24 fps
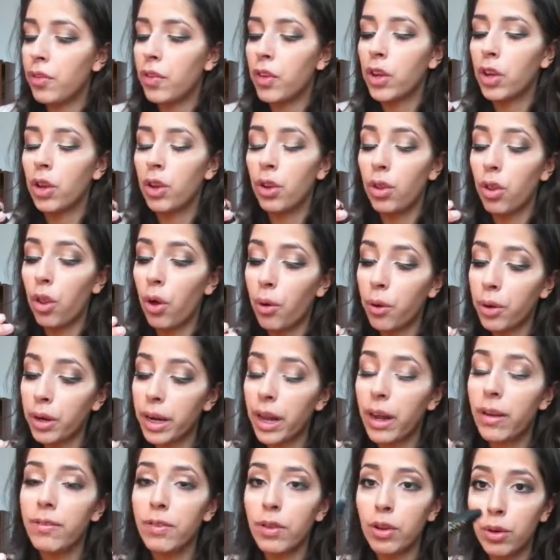
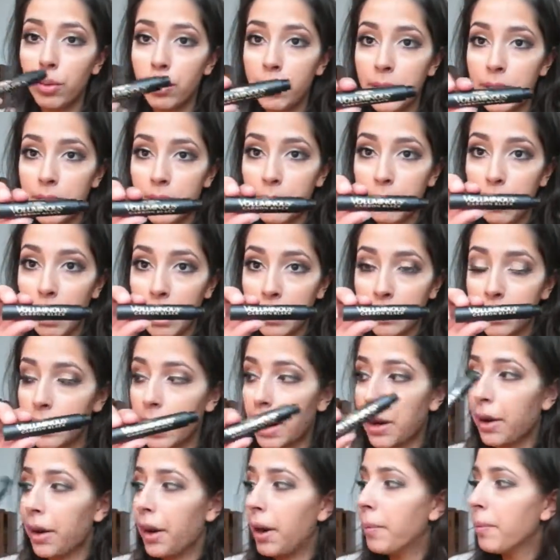L'Oreal Voluminous
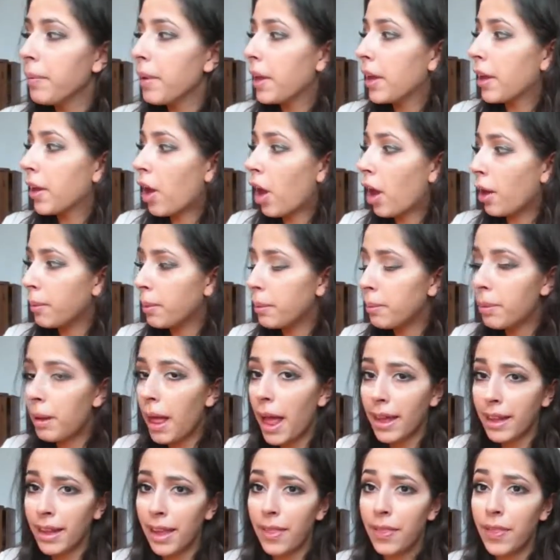Mascara in Carbon Black,